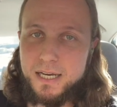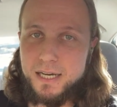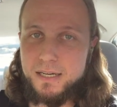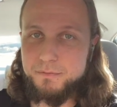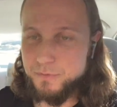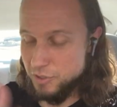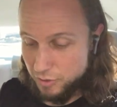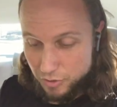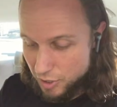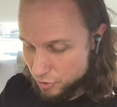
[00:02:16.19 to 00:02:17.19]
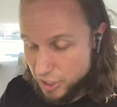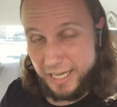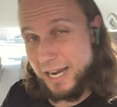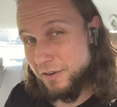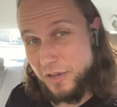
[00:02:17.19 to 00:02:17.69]
So you can go
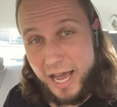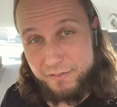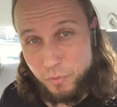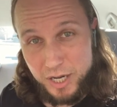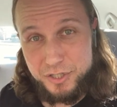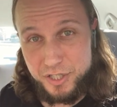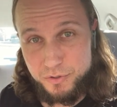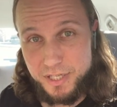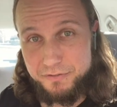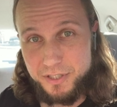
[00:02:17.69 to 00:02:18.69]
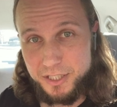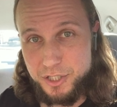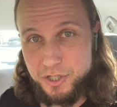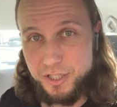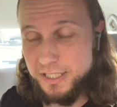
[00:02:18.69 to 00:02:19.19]
check it out. If you haven't watched it, you
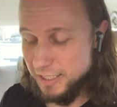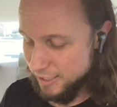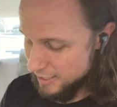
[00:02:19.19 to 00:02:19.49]
definitely should.